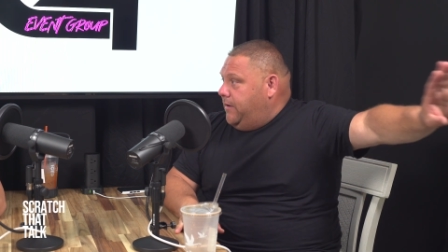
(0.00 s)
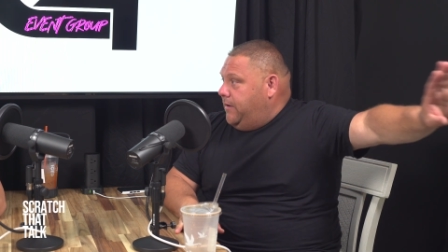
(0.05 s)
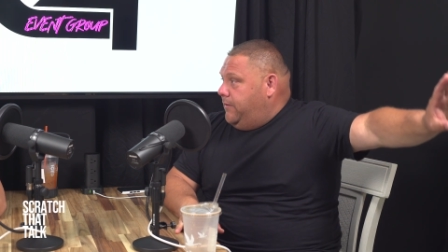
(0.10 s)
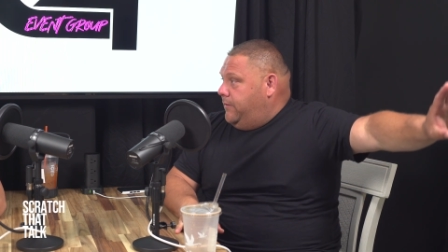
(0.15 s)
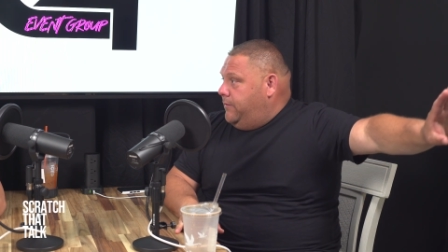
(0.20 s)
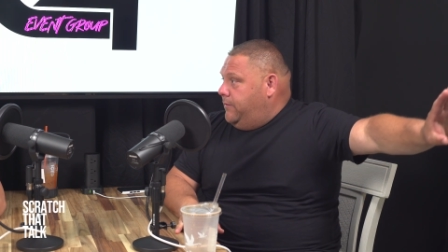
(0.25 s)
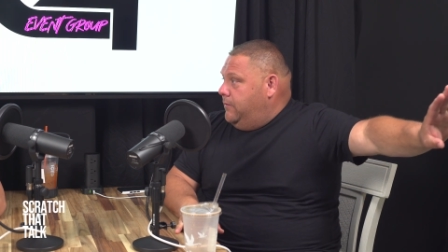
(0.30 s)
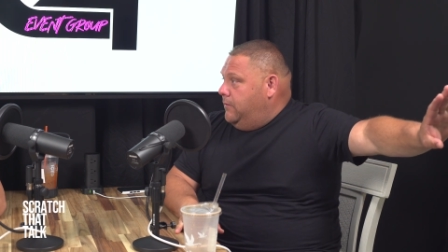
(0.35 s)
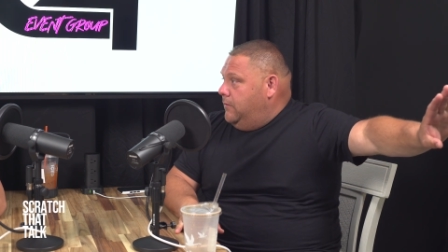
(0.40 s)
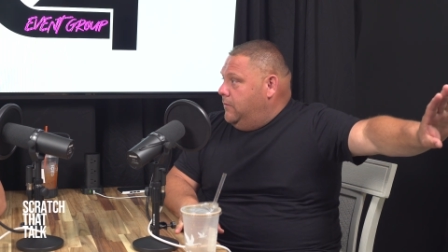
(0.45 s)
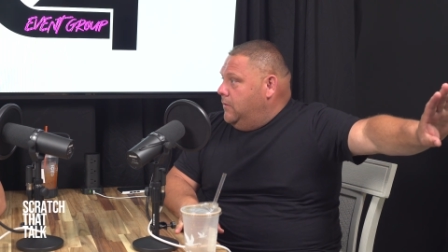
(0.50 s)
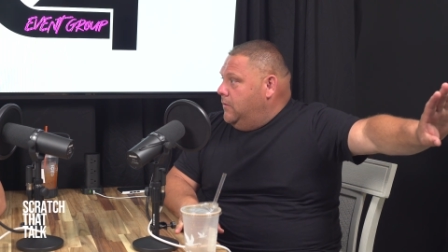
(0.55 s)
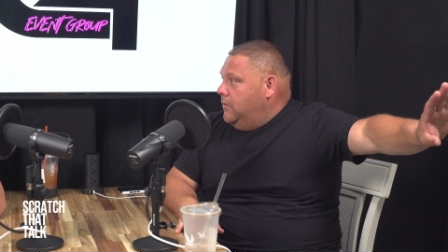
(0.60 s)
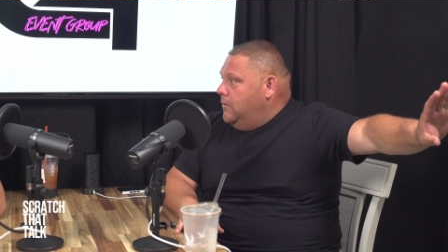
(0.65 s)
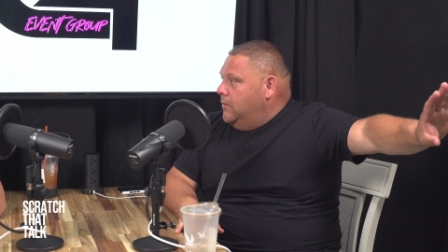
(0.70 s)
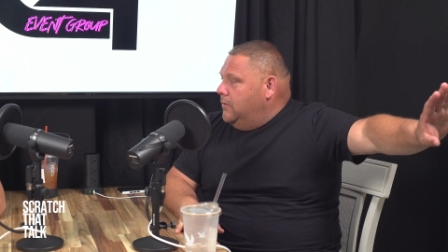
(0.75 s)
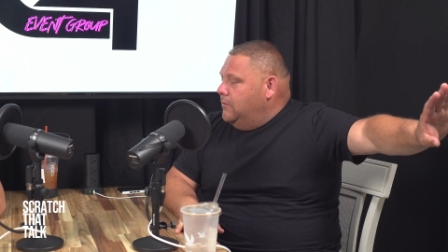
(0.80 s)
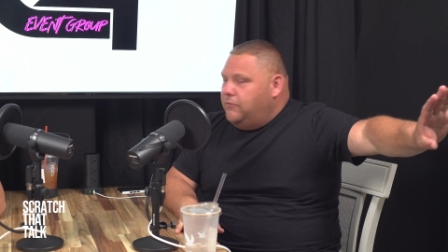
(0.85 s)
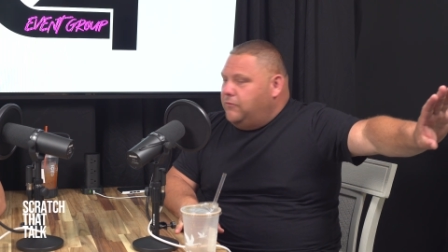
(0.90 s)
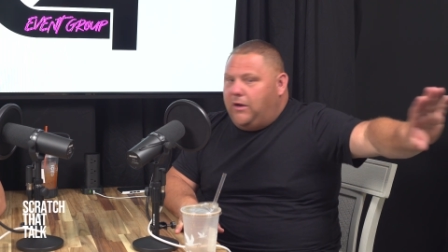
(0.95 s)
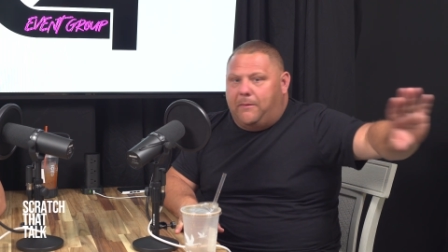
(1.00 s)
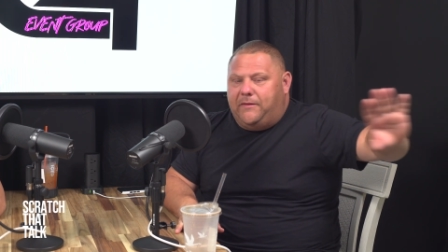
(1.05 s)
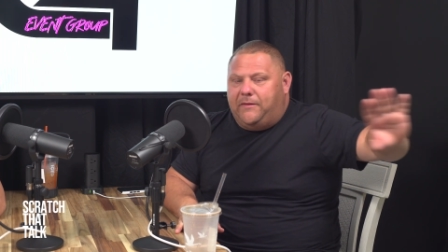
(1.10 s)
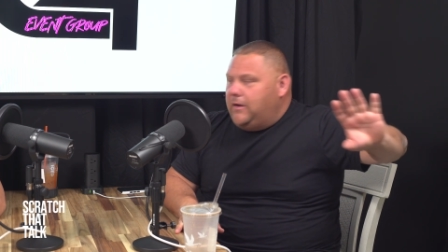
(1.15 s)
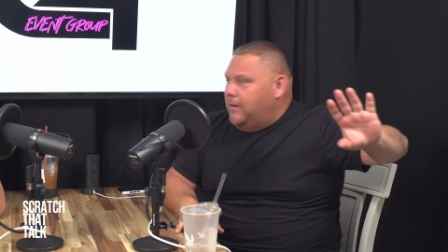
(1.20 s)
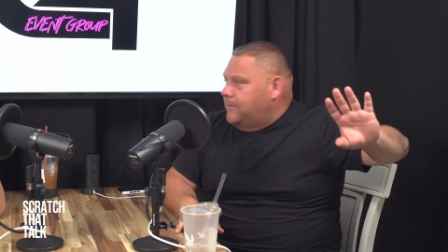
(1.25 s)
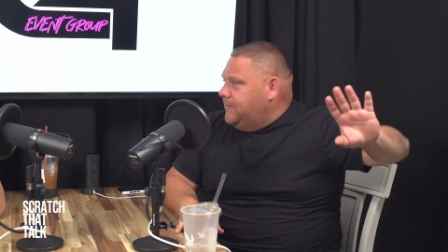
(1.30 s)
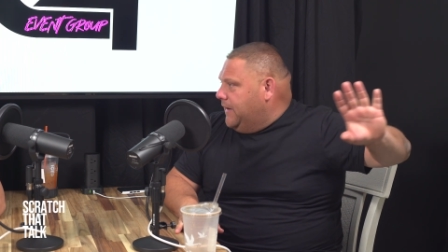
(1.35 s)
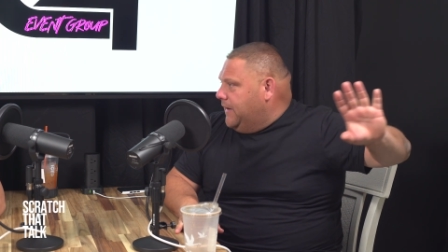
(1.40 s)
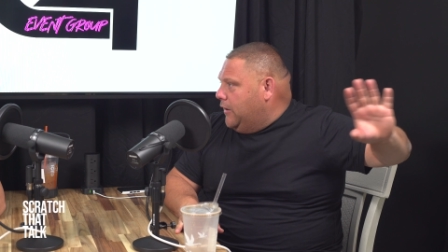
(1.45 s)
Do you know how many
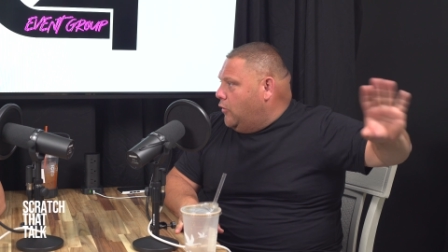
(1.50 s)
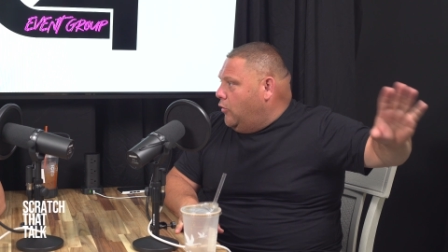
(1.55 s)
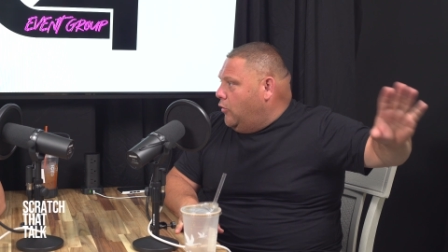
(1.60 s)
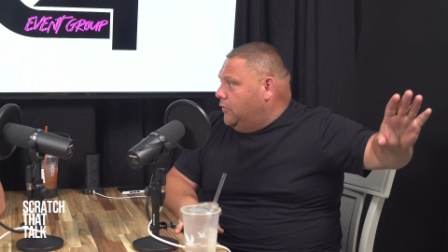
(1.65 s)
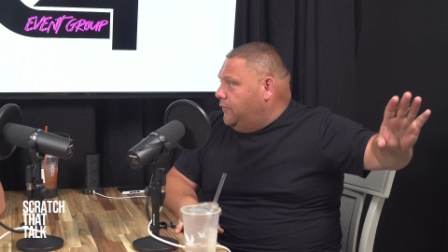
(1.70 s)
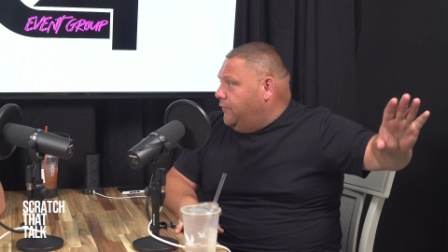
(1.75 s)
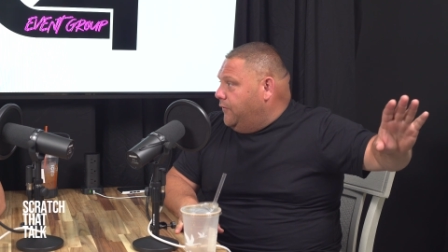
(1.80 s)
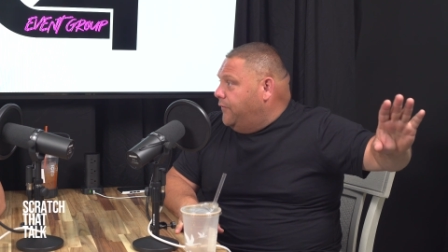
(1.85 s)
times I get called for